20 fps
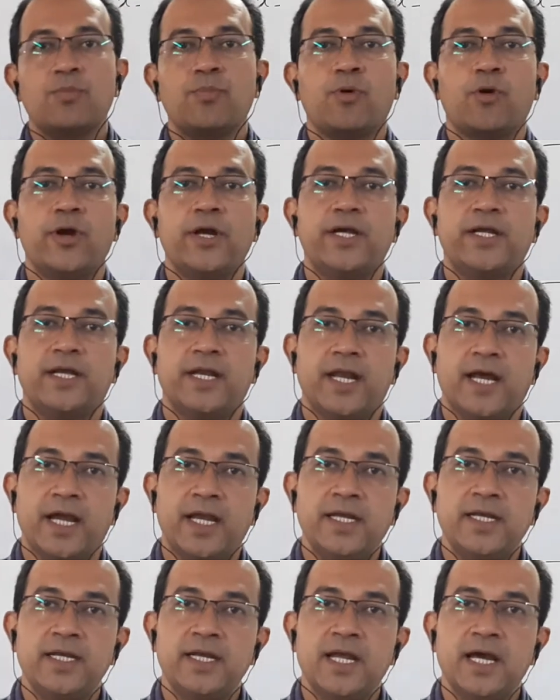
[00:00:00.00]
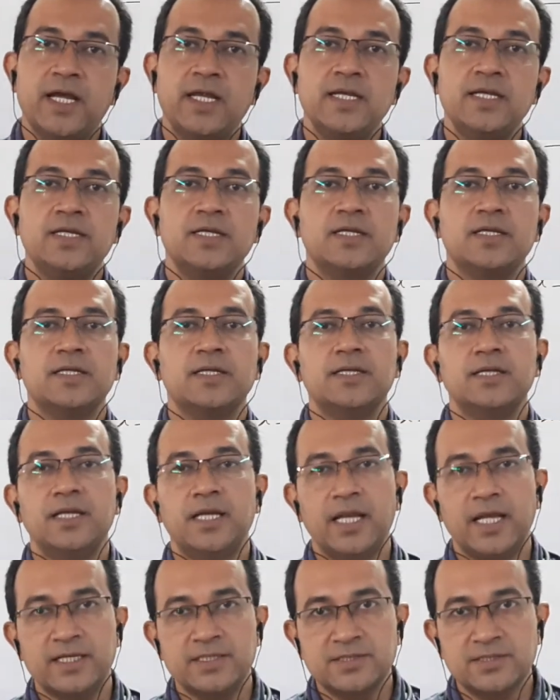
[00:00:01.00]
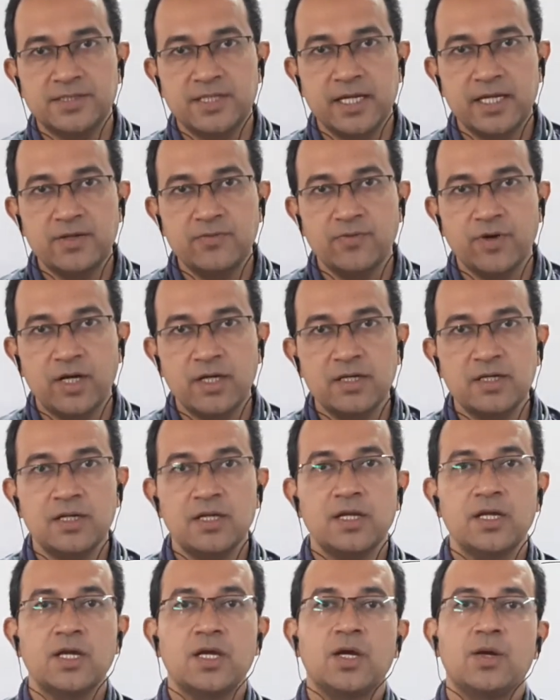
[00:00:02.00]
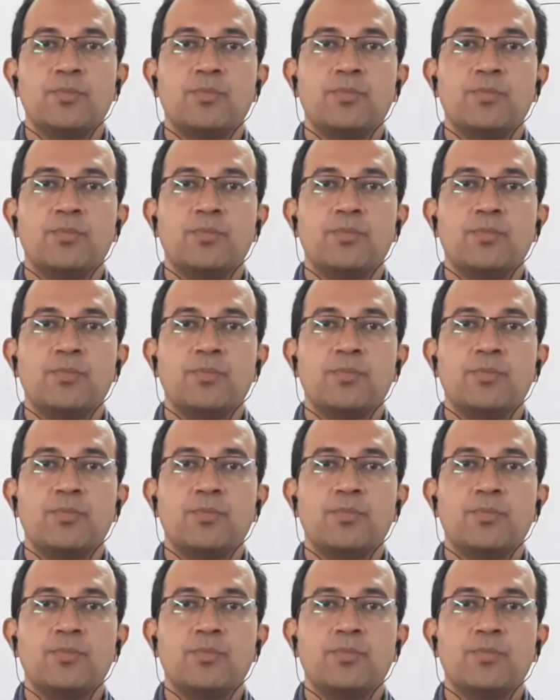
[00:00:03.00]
0.99 less than 1,